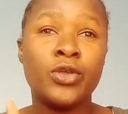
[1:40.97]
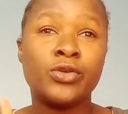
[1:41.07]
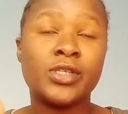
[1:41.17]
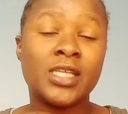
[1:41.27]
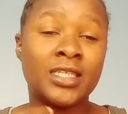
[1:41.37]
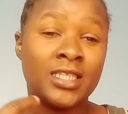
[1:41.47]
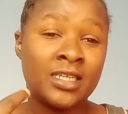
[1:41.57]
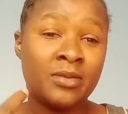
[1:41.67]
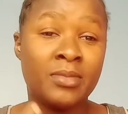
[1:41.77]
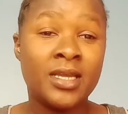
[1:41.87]
start
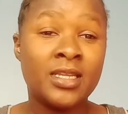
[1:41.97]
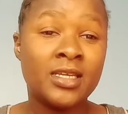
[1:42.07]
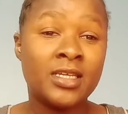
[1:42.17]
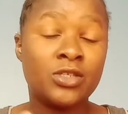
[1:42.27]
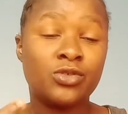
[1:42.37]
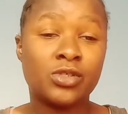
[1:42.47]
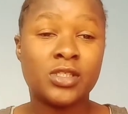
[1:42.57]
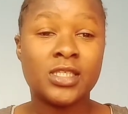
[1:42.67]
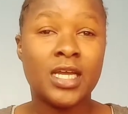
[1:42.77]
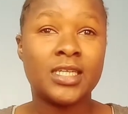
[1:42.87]
undermining it, you
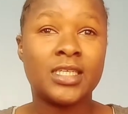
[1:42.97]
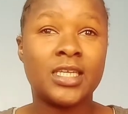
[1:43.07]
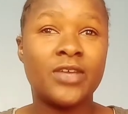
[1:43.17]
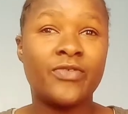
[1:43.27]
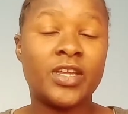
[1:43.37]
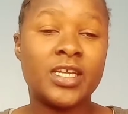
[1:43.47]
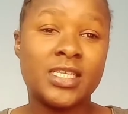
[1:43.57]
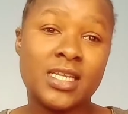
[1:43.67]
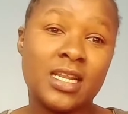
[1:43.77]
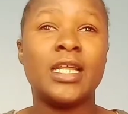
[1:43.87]
start giving it